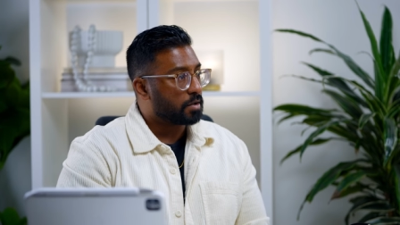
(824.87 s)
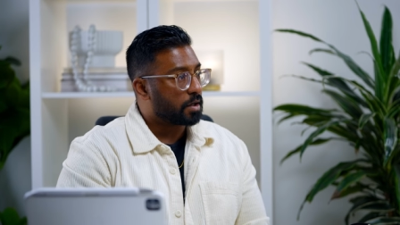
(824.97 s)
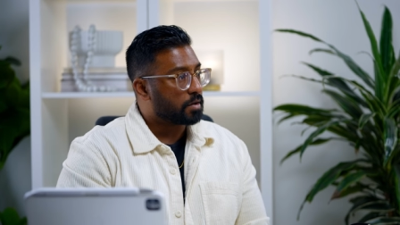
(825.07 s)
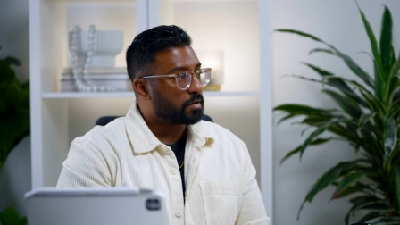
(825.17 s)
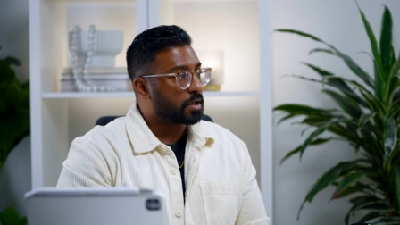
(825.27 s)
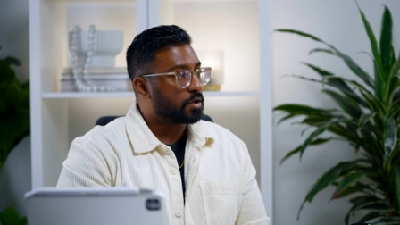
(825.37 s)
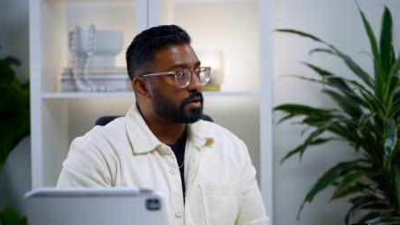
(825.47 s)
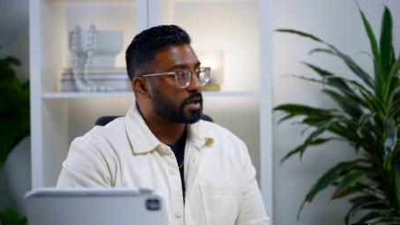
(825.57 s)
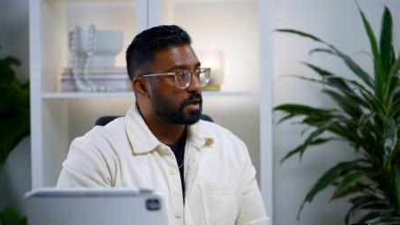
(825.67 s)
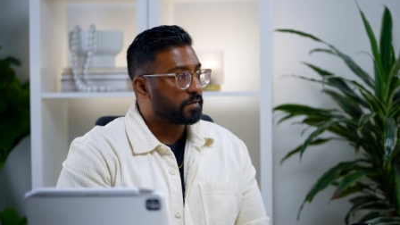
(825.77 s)
You know, like you're
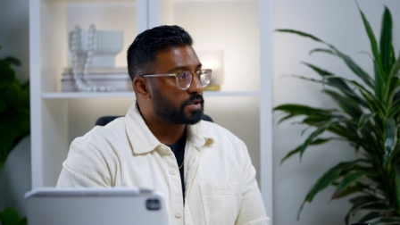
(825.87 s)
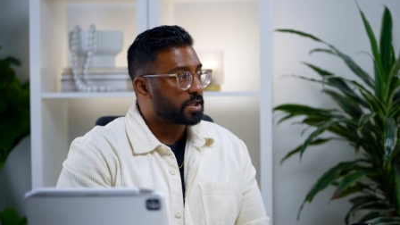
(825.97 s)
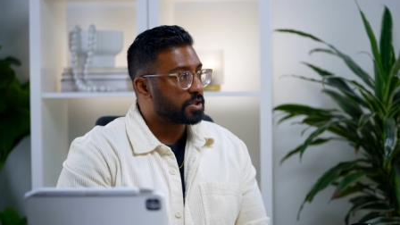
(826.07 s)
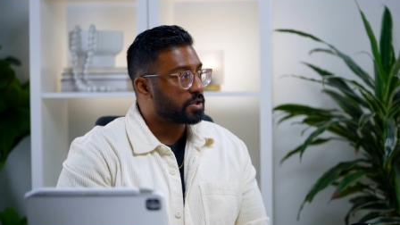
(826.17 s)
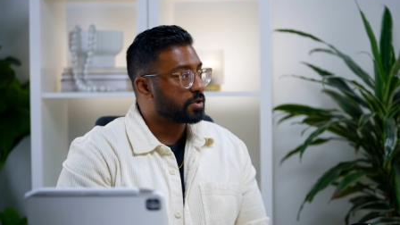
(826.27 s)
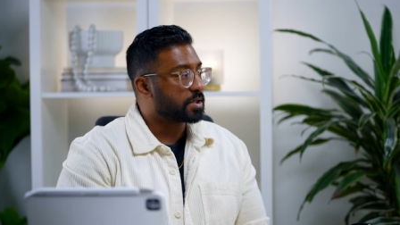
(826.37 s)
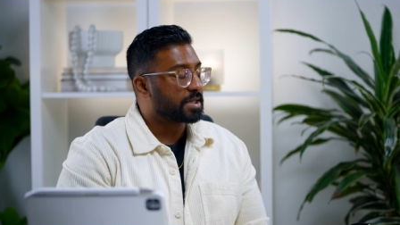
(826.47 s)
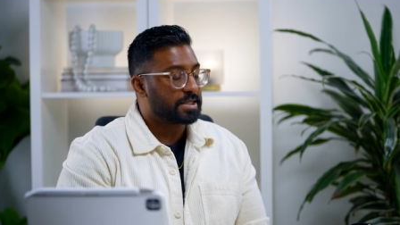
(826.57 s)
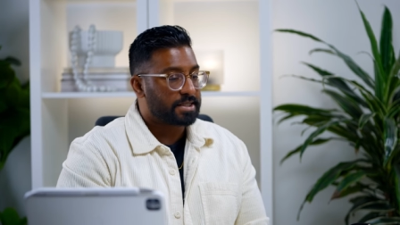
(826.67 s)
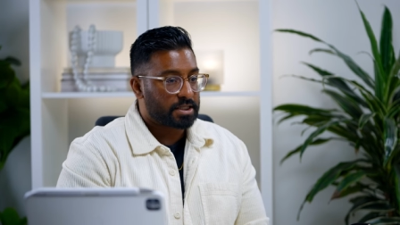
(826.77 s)
in conversation, you're
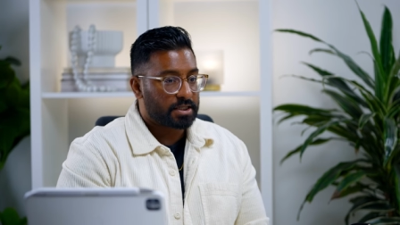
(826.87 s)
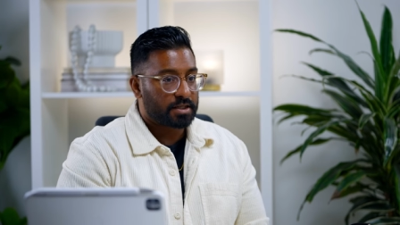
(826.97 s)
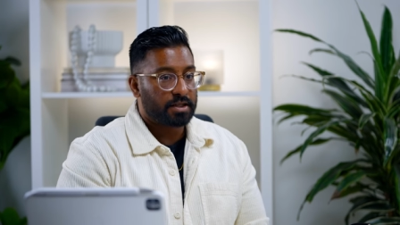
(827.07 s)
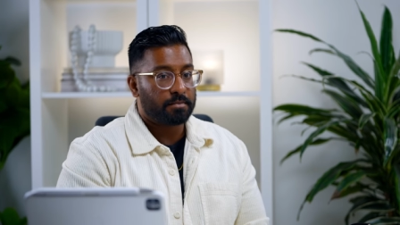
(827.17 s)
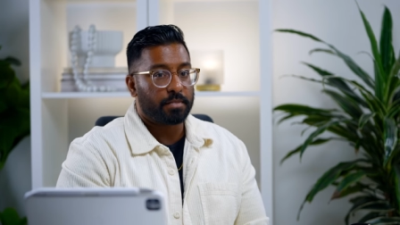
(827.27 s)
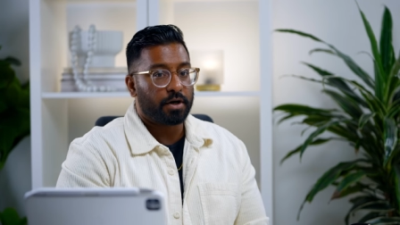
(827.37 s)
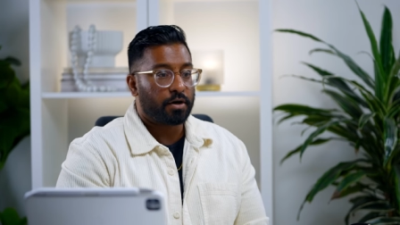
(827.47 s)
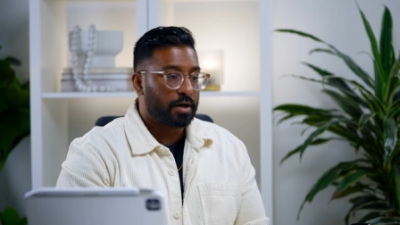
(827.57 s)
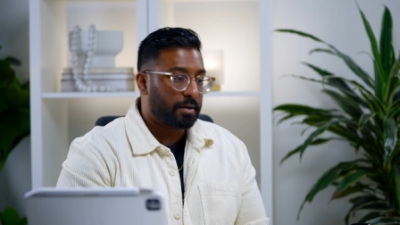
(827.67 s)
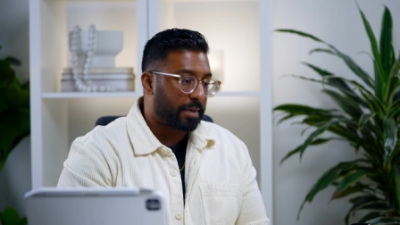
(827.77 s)
consistently
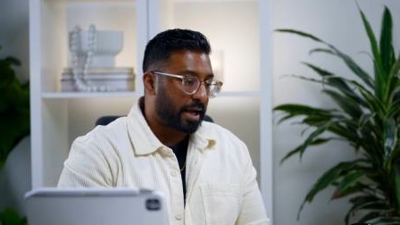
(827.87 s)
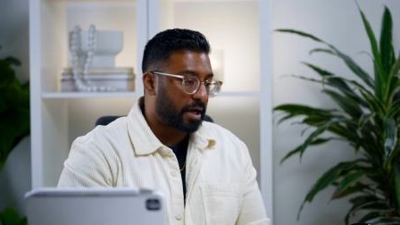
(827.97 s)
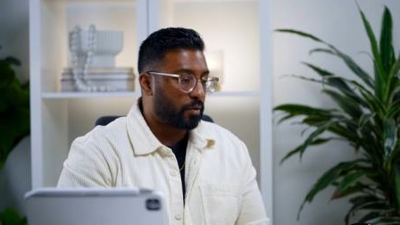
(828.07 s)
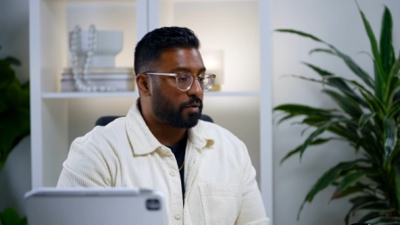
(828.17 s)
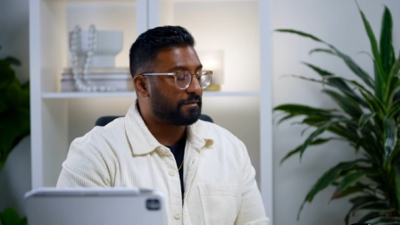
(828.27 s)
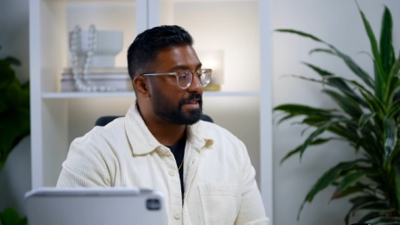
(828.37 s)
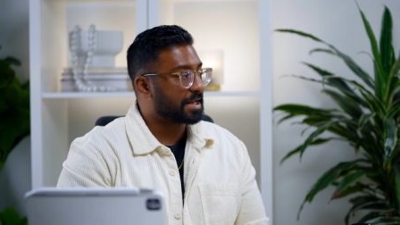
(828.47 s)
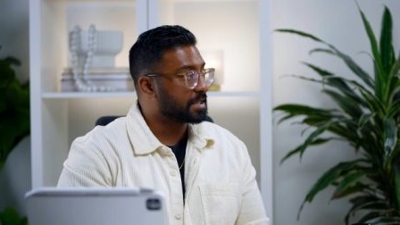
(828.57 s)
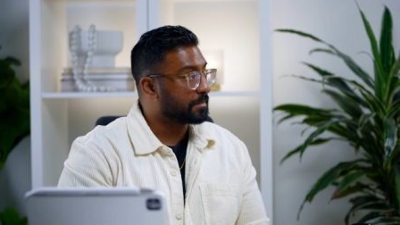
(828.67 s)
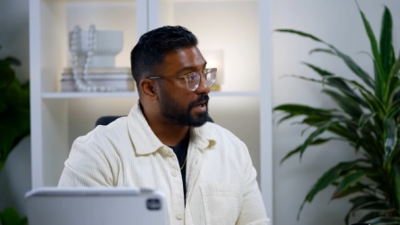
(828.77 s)
mirroring back or
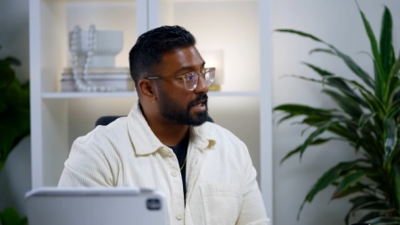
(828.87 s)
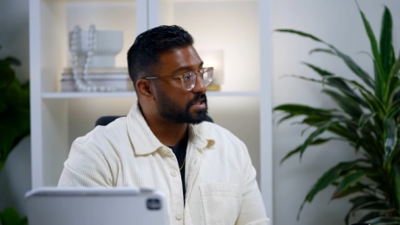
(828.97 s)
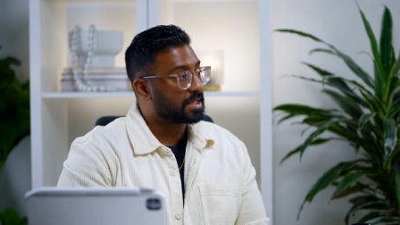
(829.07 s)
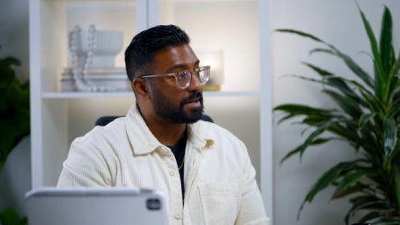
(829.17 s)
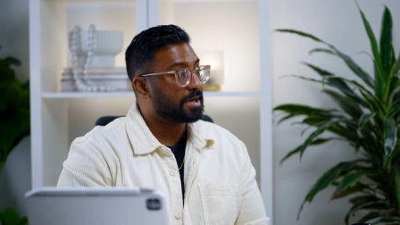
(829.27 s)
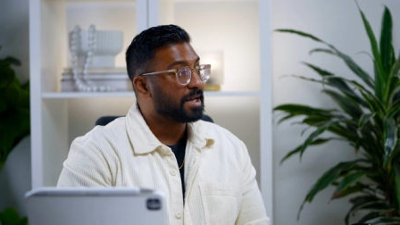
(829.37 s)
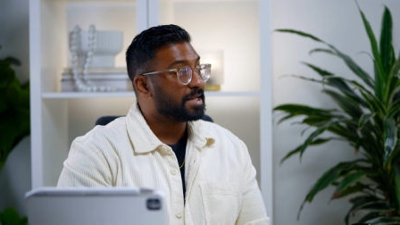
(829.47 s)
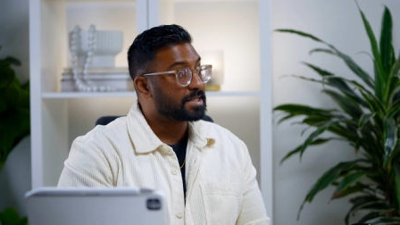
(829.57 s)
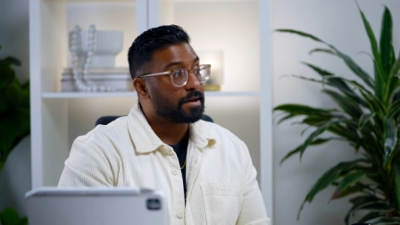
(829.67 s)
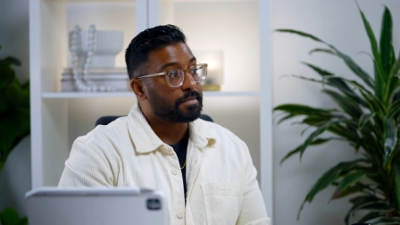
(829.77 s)
reflecting back to them
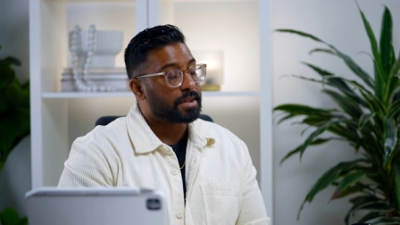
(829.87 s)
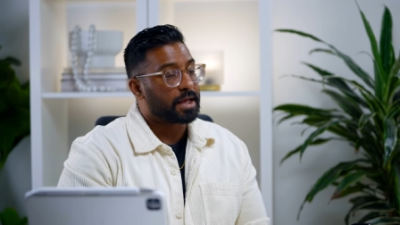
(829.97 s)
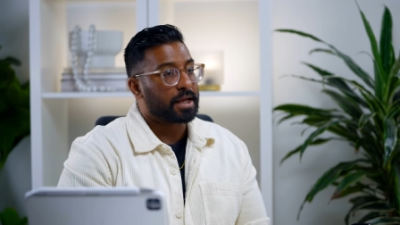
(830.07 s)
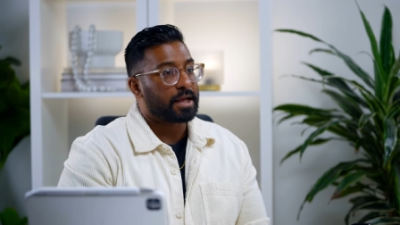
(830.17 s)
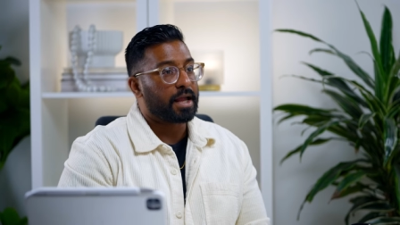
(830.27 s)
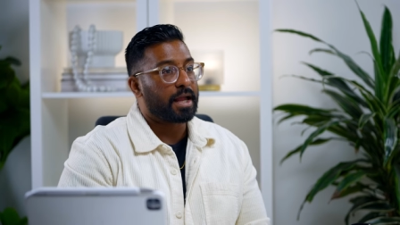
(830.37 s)
something.